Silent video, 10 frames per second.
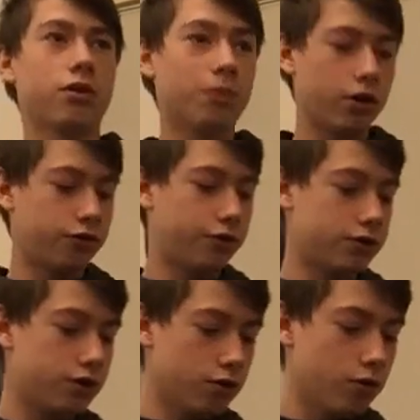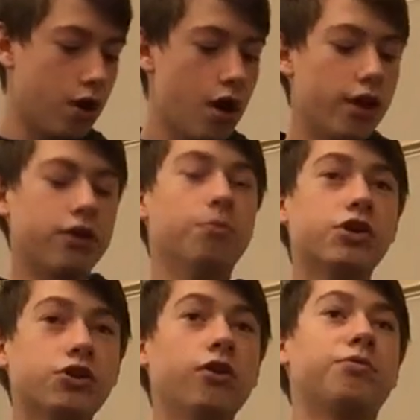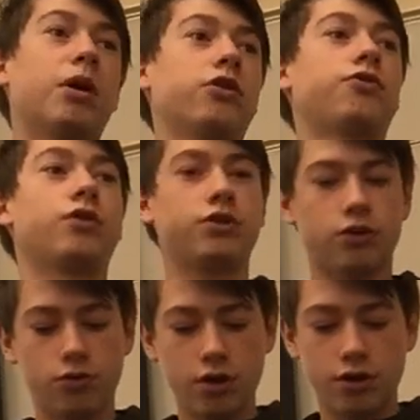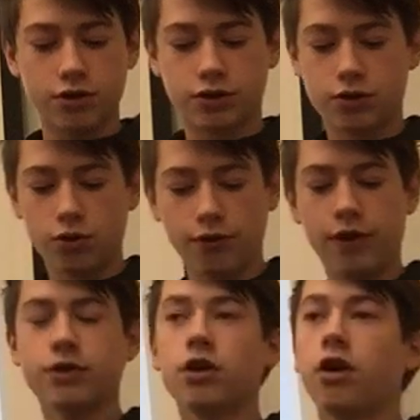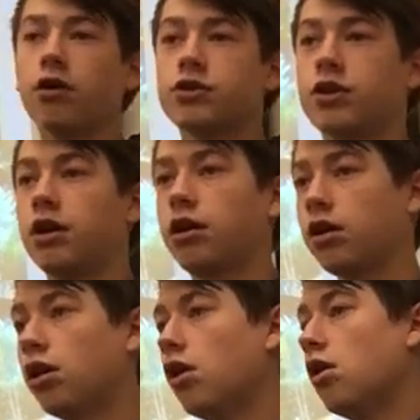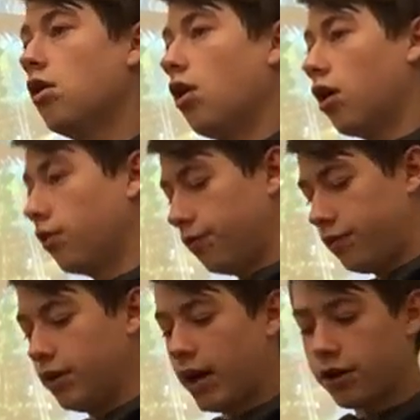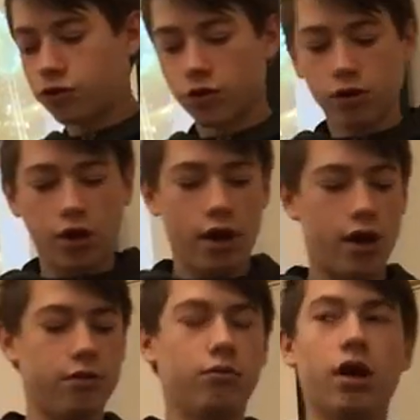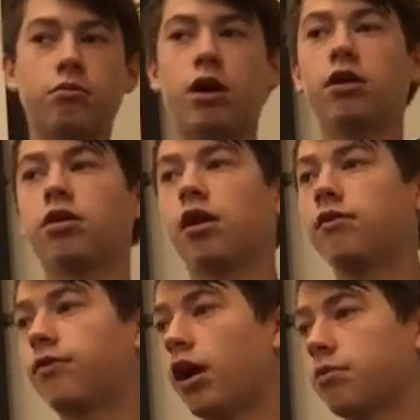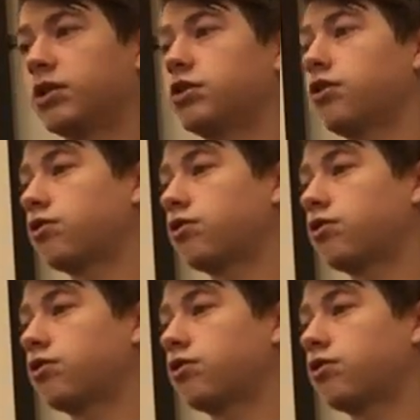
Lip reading: for the Biosphere 2, the mission of Biosphere 2 is to advance our understanding of the natural and man-made environments